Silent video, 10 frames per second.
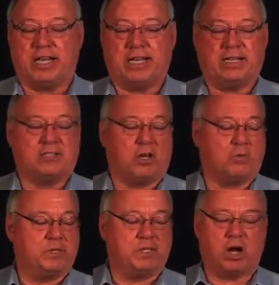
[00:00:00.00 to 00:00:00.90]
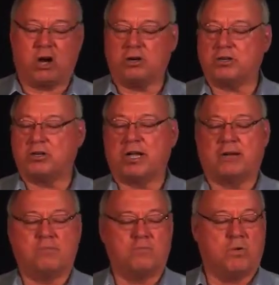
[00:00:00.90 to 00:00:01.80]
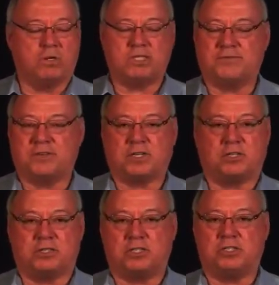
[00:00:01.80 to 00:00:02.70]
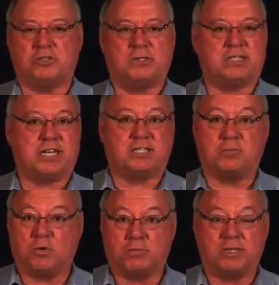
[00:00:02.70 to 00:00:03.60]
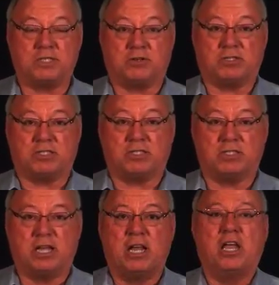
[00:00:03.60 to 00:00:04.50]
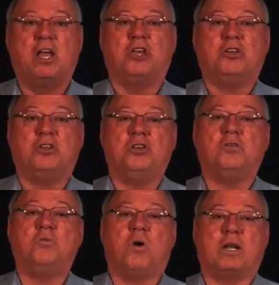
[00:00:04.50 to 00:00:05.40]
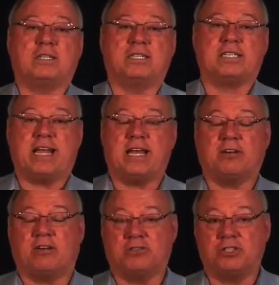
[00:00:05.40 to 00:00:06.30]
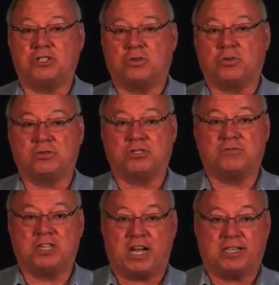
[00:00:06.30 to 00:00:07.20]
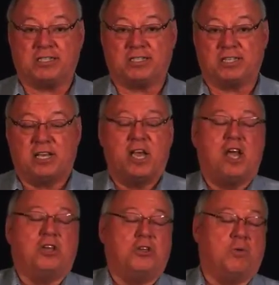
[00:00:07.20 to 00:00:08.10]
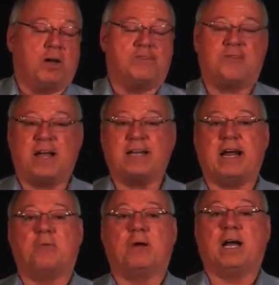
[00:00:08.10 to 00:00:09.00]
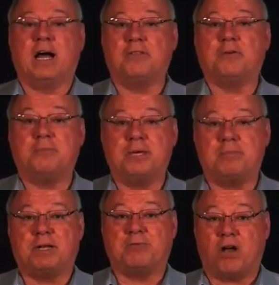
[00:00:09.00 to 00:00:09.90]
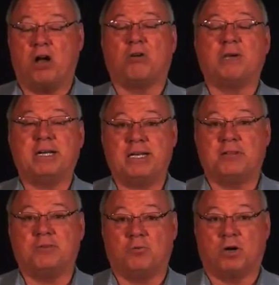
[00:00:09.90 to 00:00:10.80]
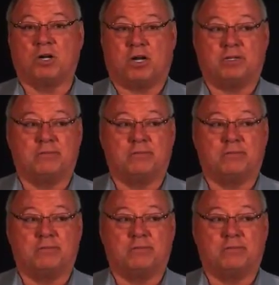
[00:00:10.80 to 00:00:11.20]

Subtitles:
It is always harder and more difficult to do and takes more resources. You want to stand on the shoulders of giants. You want to find out what other people have already done the work on.